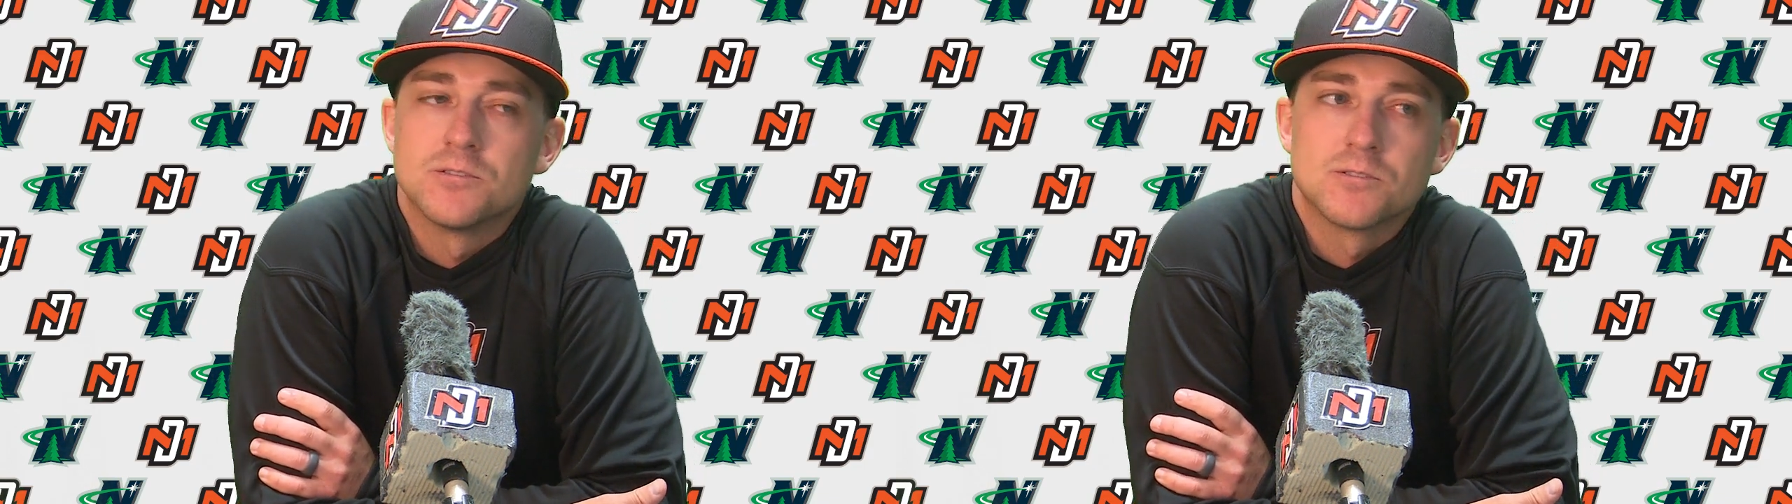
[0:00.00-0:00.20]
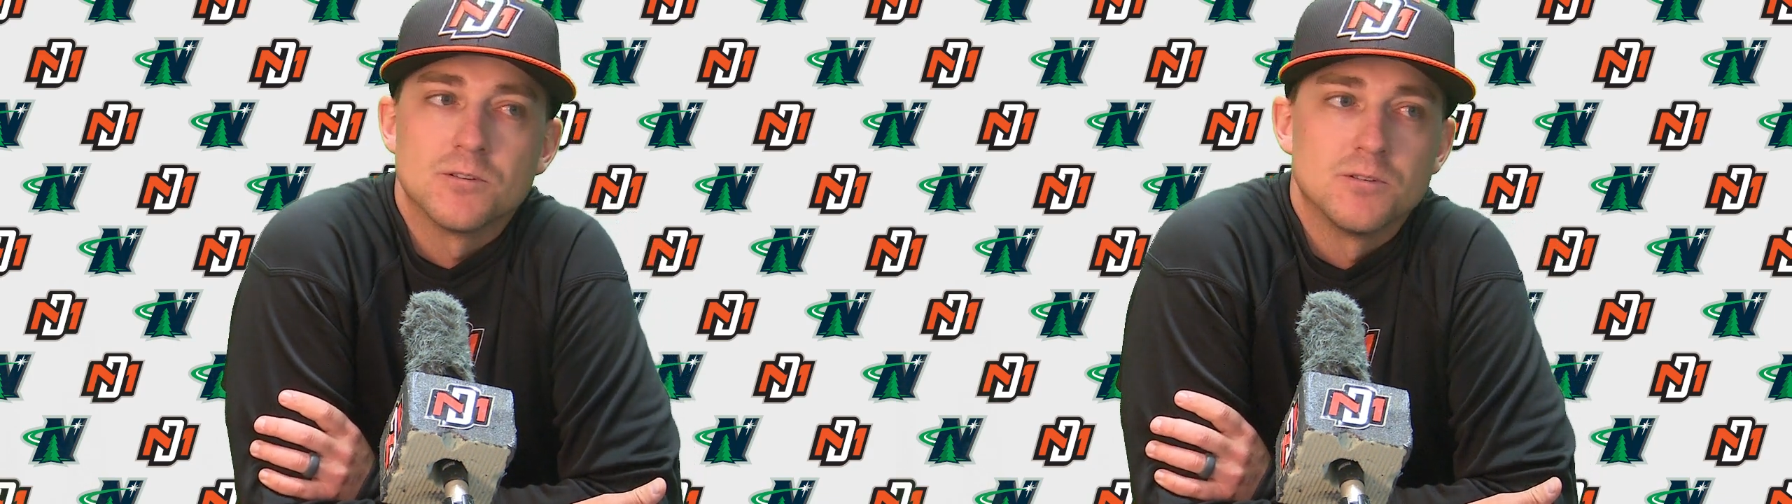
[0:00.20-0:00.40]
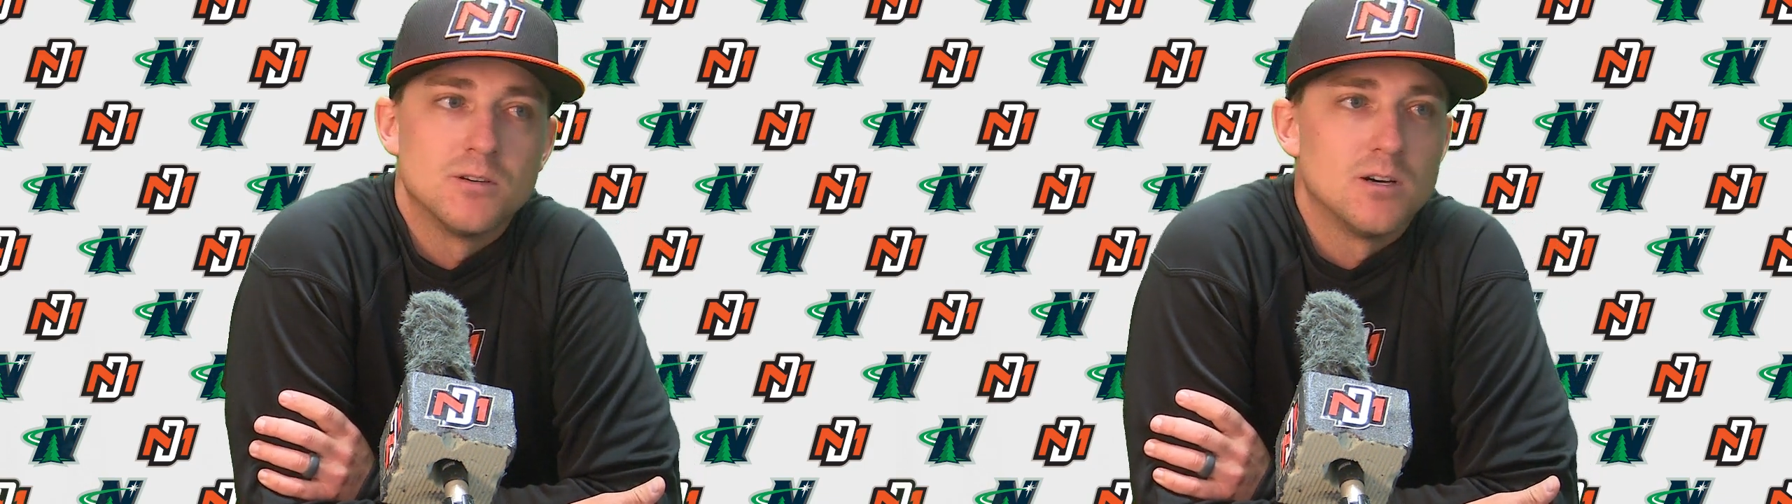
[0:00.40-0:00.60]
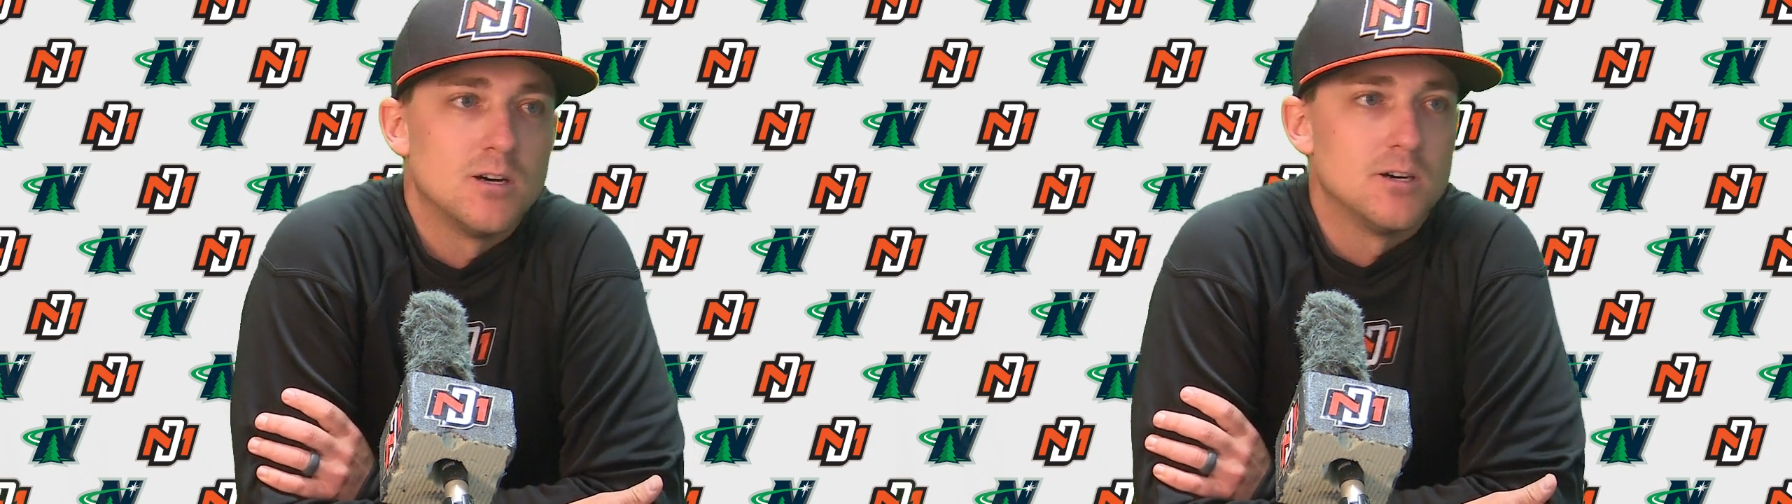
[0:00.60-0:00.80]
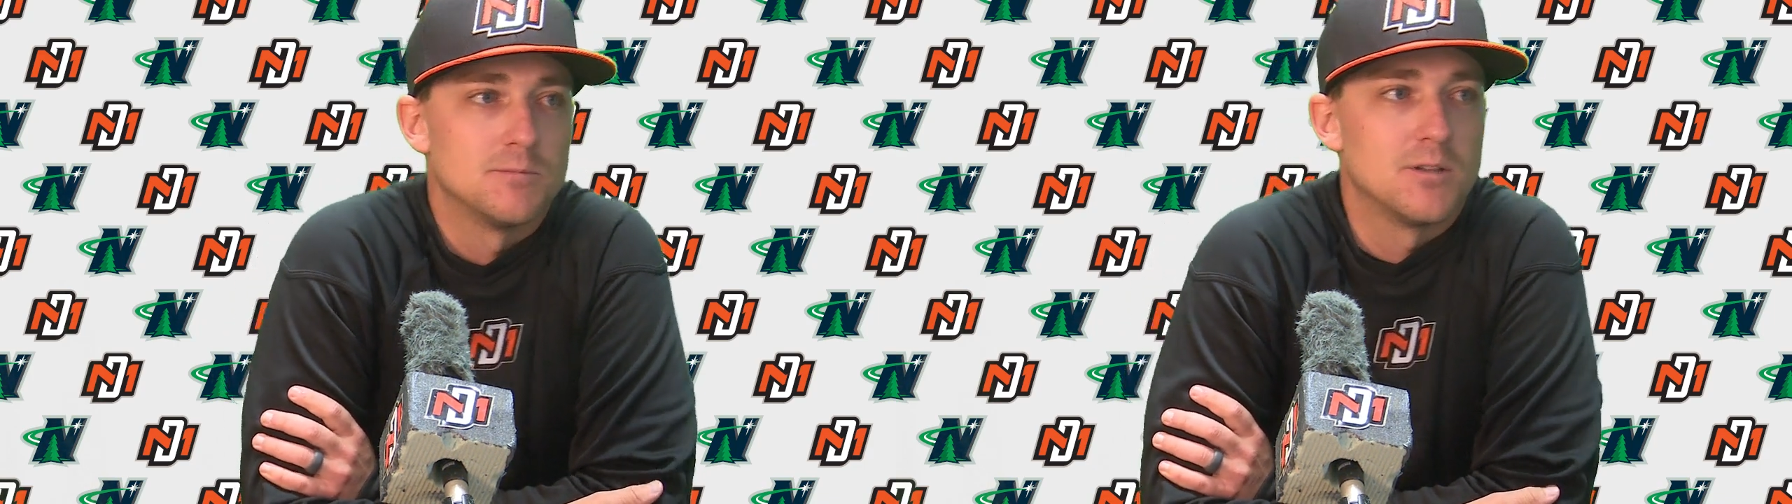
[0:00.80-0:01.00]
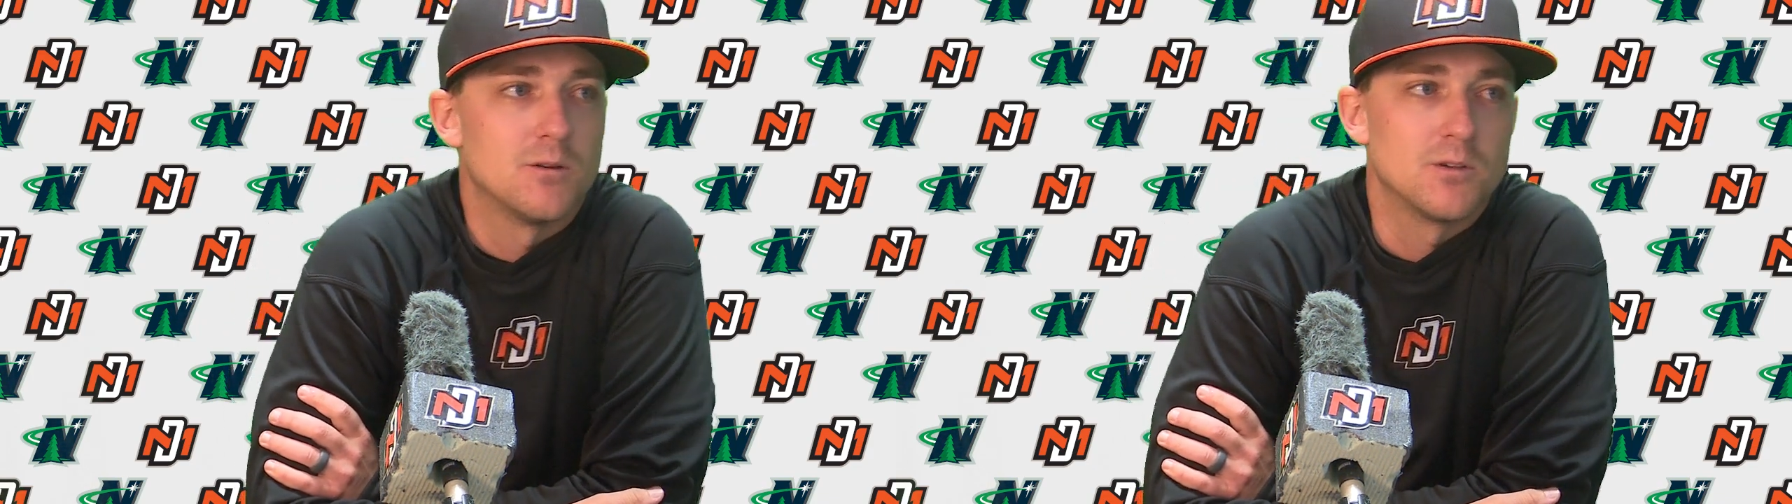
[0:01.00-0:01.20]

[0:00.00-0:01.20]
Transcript: So, um, yeah,